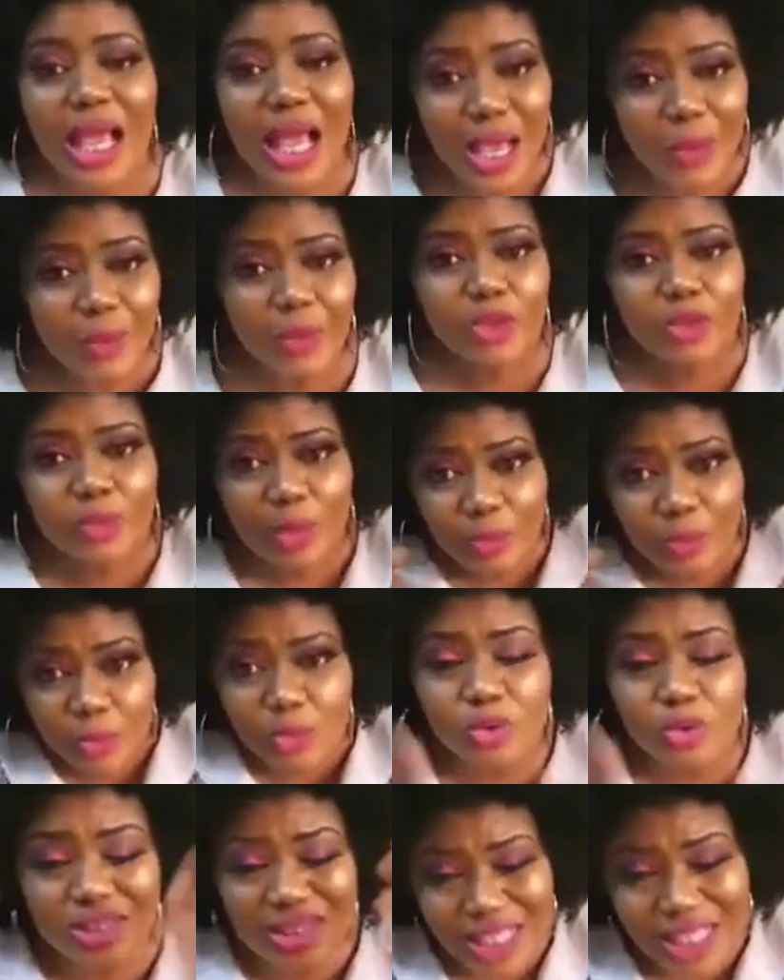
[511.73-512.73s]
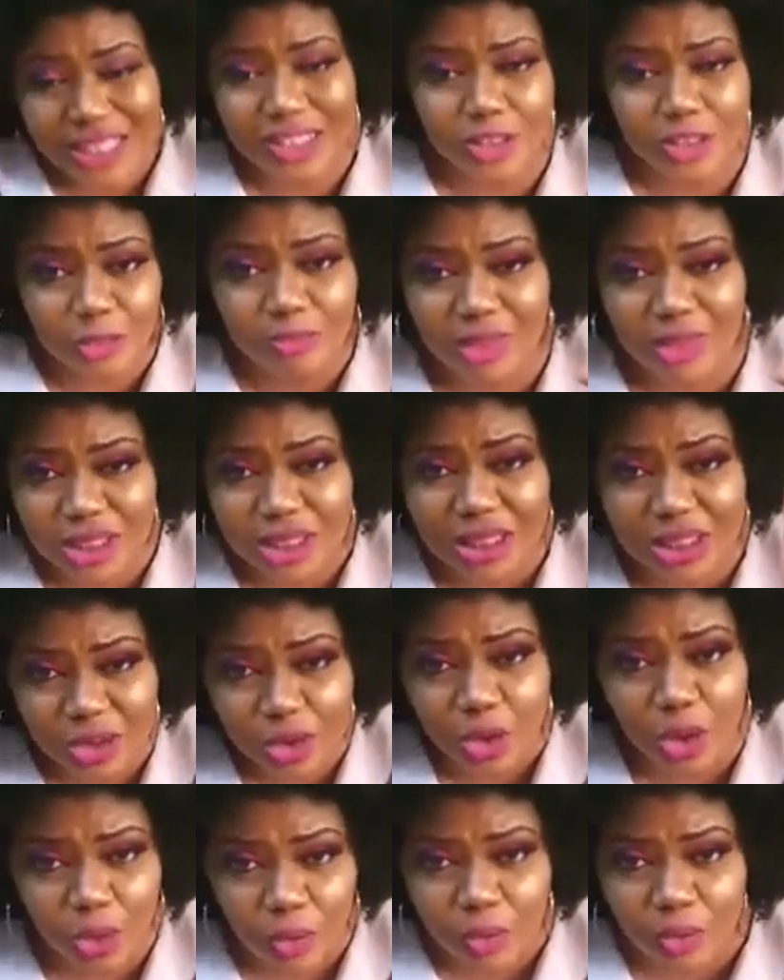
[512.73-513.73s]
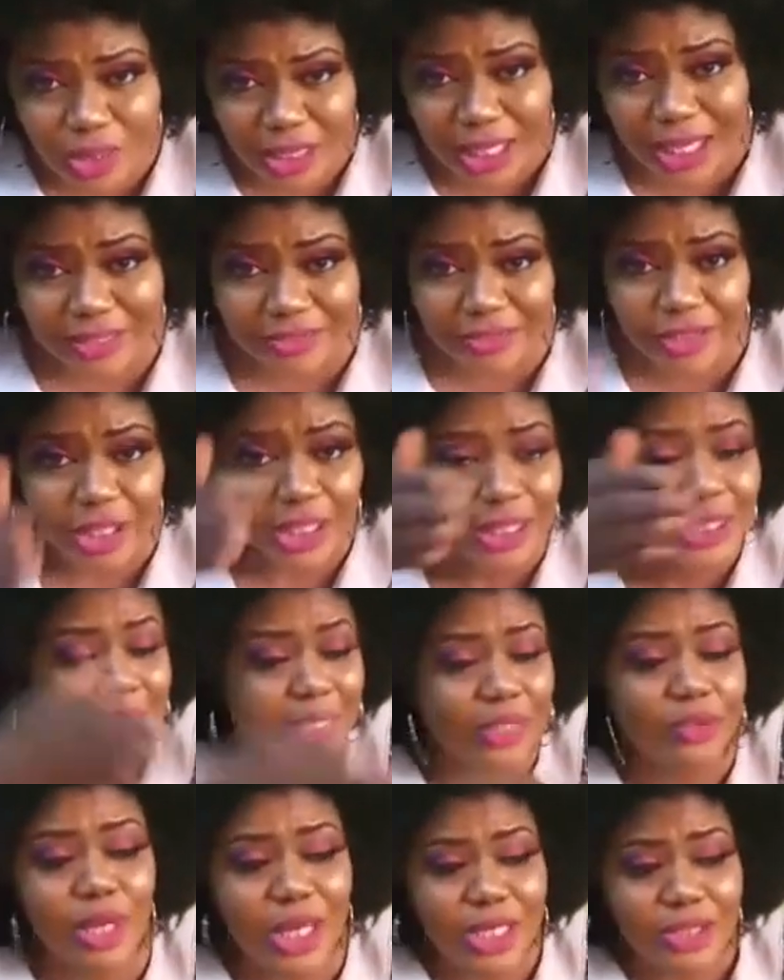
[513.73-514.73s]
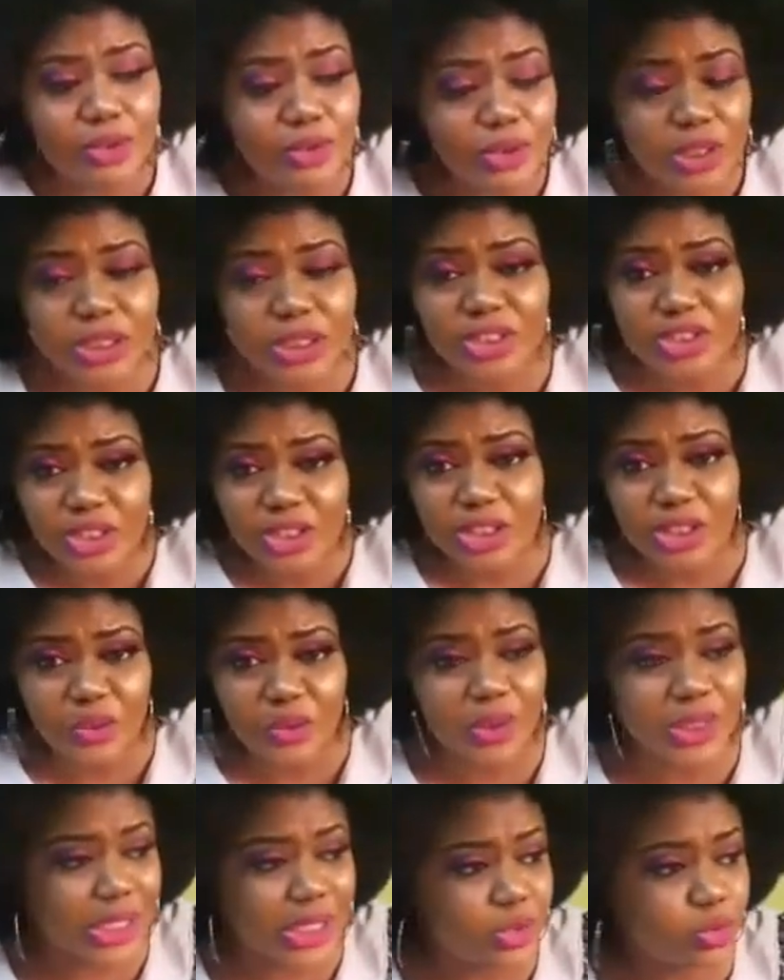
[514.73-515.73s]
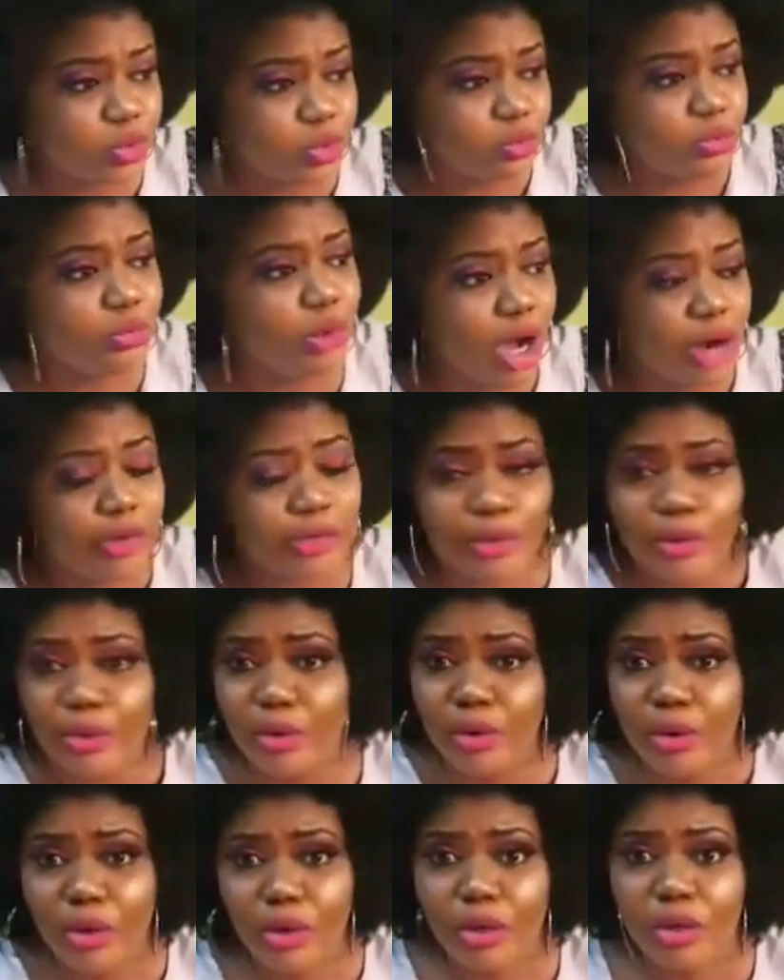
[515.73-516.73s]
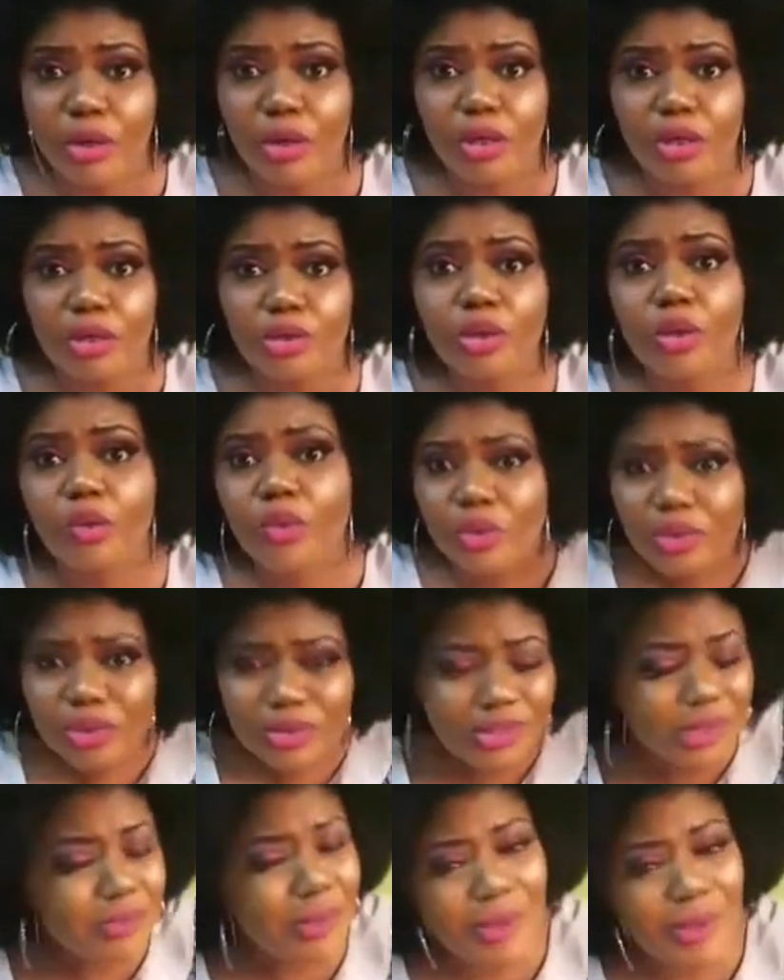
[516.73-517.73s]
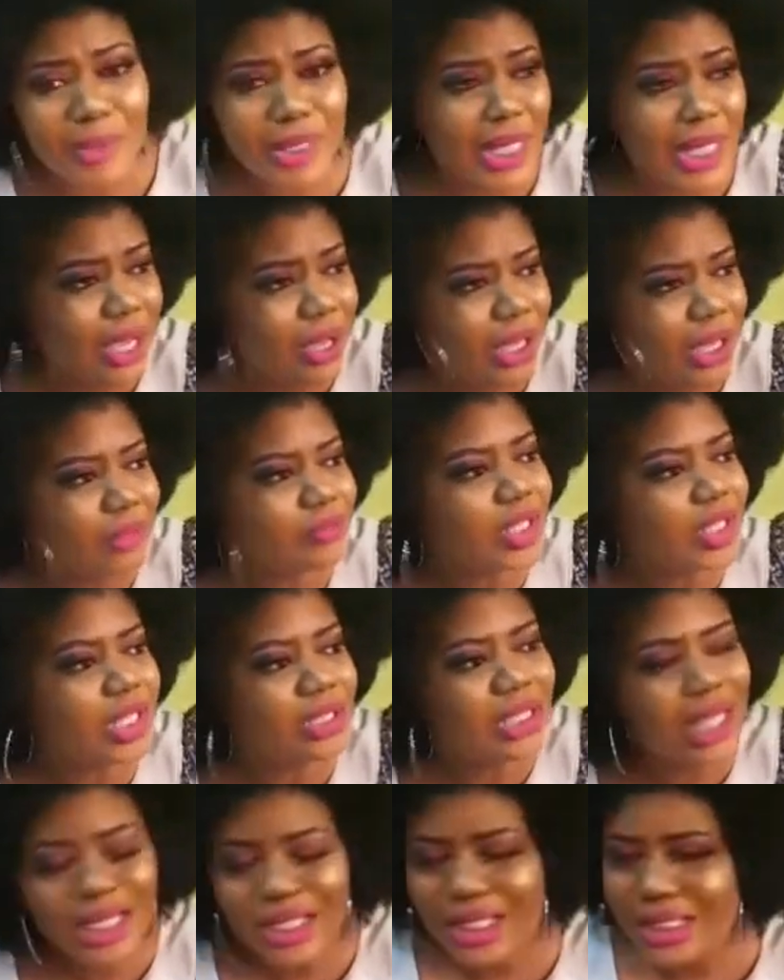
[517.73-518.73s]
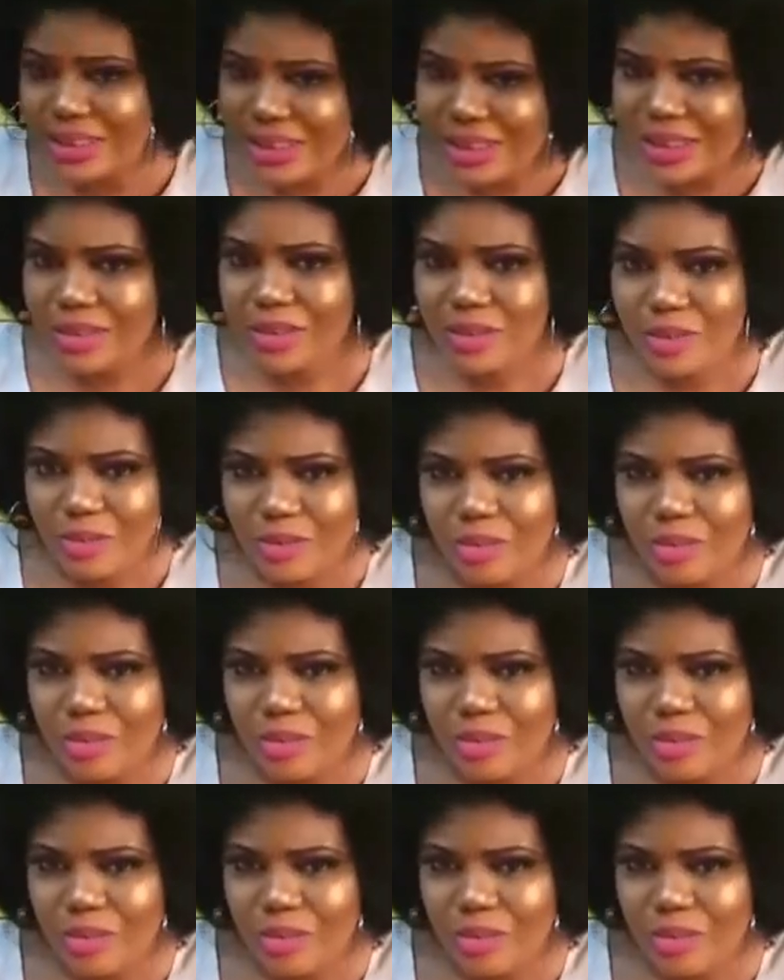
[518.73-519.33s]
I want to be able to start something in your own life that you are doing in such a way that tomorrow you would remember that that lady